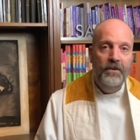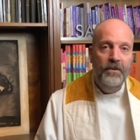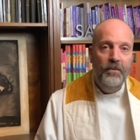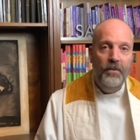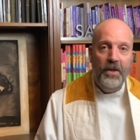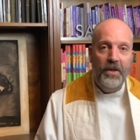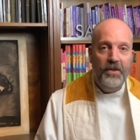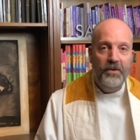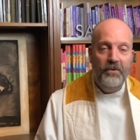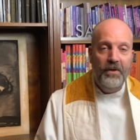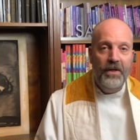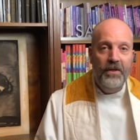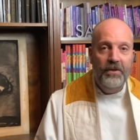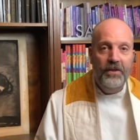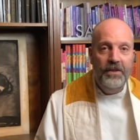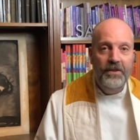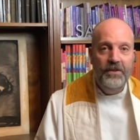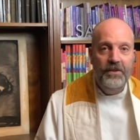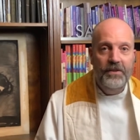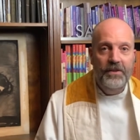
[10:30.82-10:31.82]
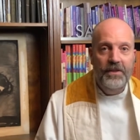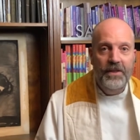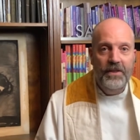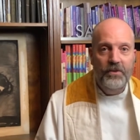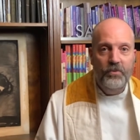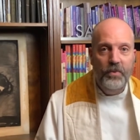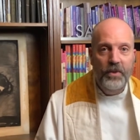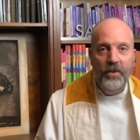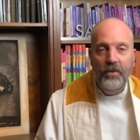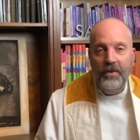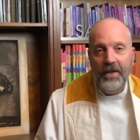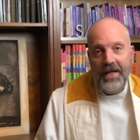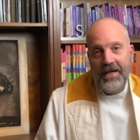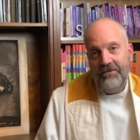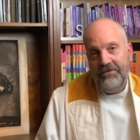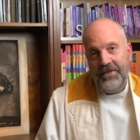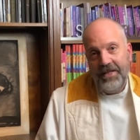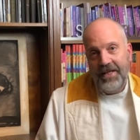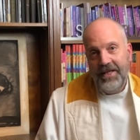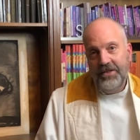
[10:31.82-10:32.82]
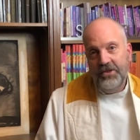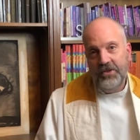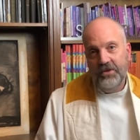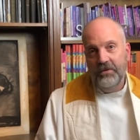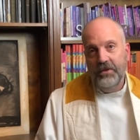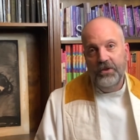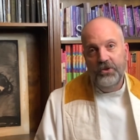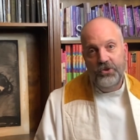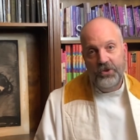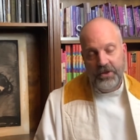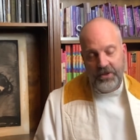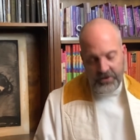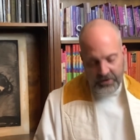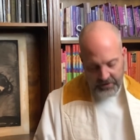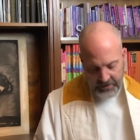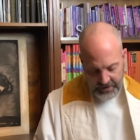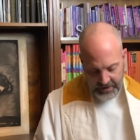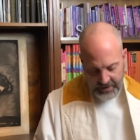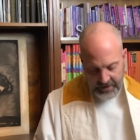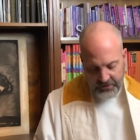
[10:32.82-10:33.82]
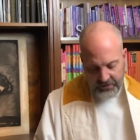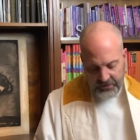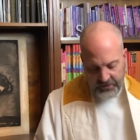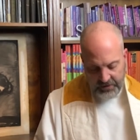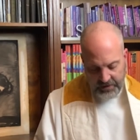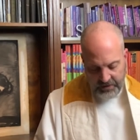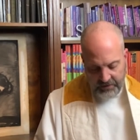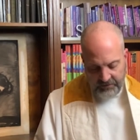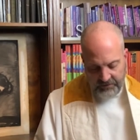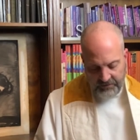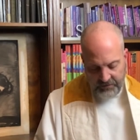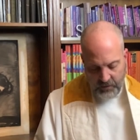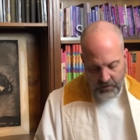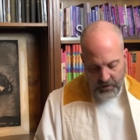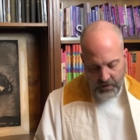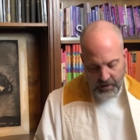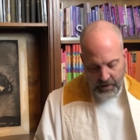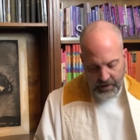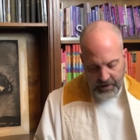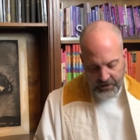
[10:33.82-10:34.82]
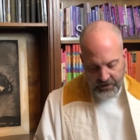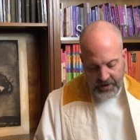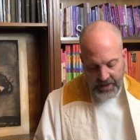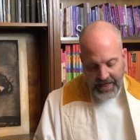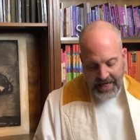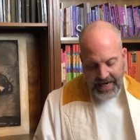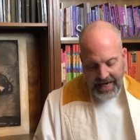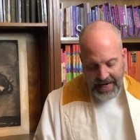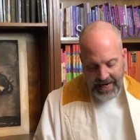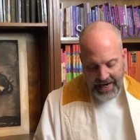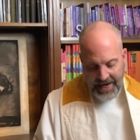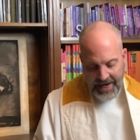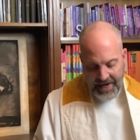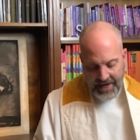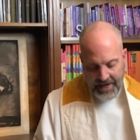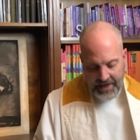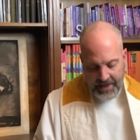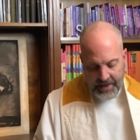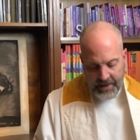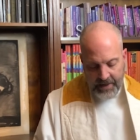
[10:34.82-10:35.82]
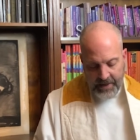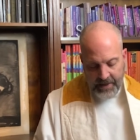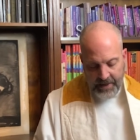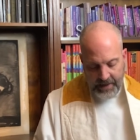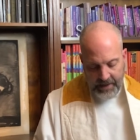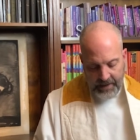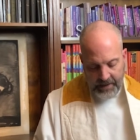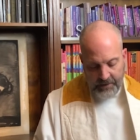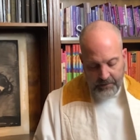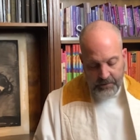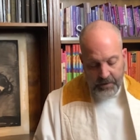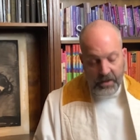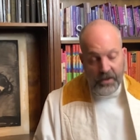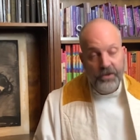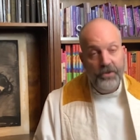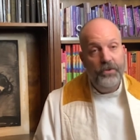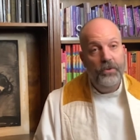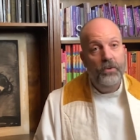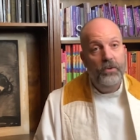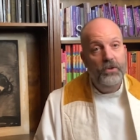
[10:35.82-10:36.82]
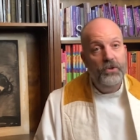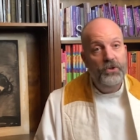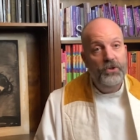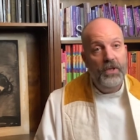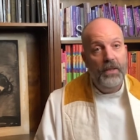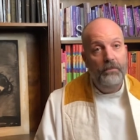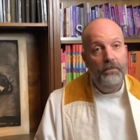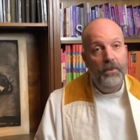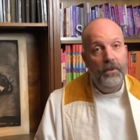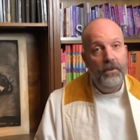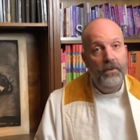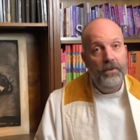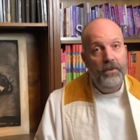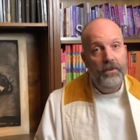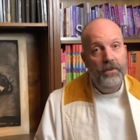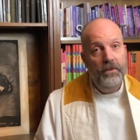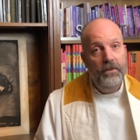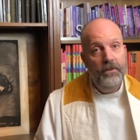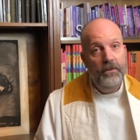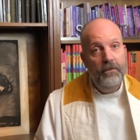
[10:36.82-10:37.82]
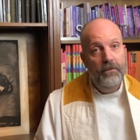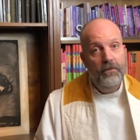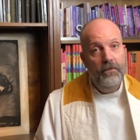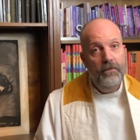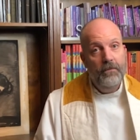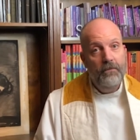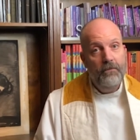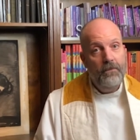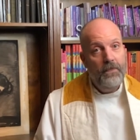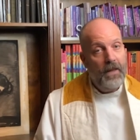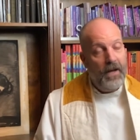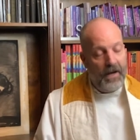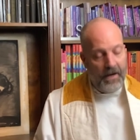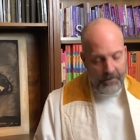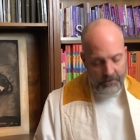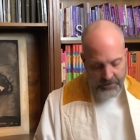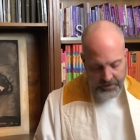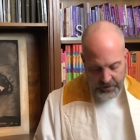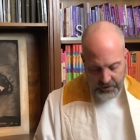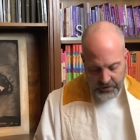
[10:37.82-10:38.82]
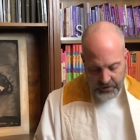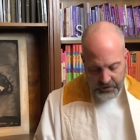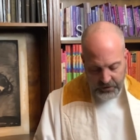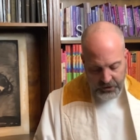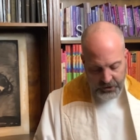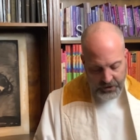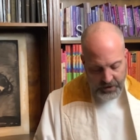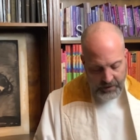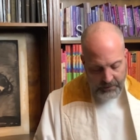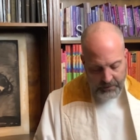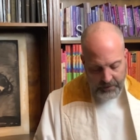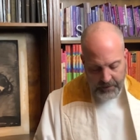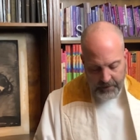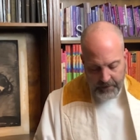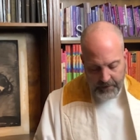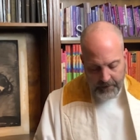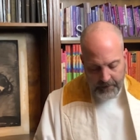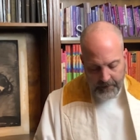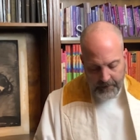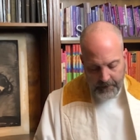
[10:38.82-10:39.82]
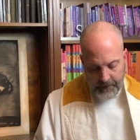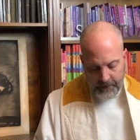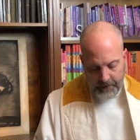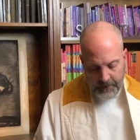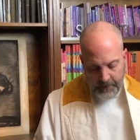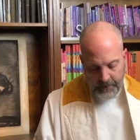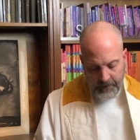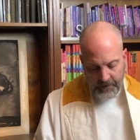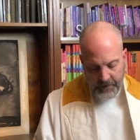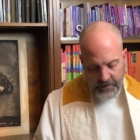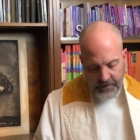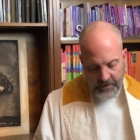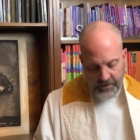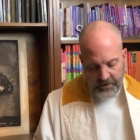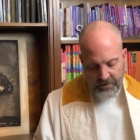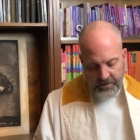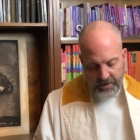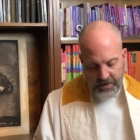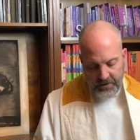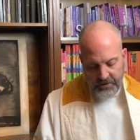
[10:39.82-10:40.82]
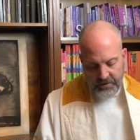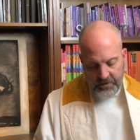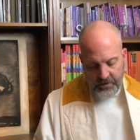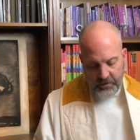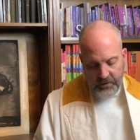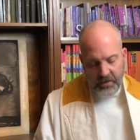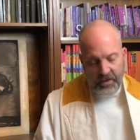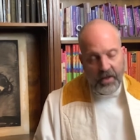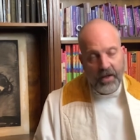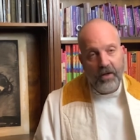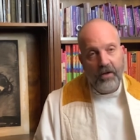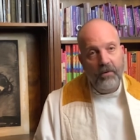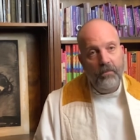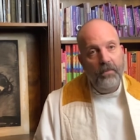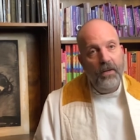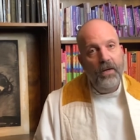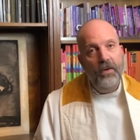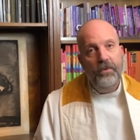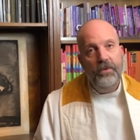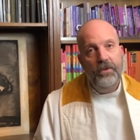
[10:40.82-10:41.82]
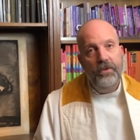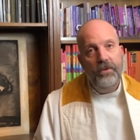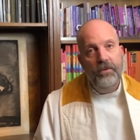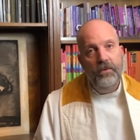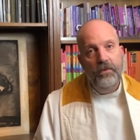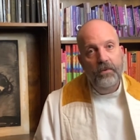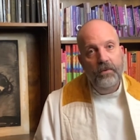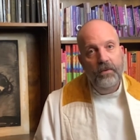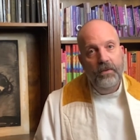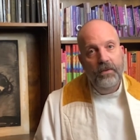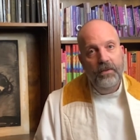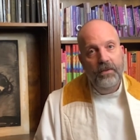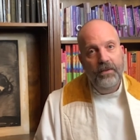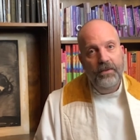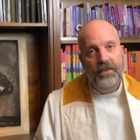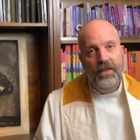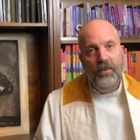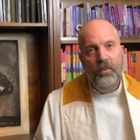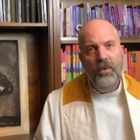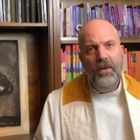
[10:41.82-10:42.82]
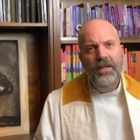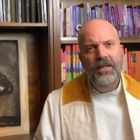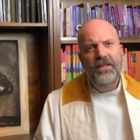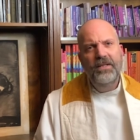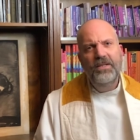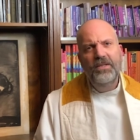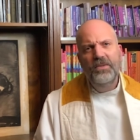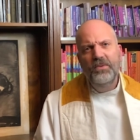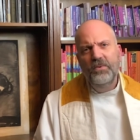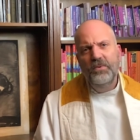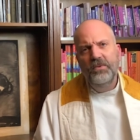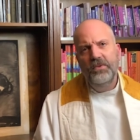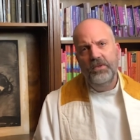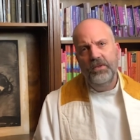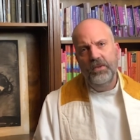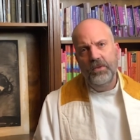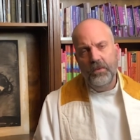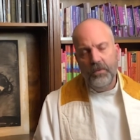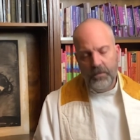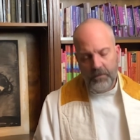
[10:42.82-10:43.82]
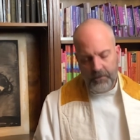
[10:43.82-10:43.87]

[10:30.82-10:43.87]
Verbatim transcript: One of the great things is this we don't have to answer it, Jesus answers it for us. I am your shepherd. I'm the good shepherd. Those others don't care about you, they want to use you.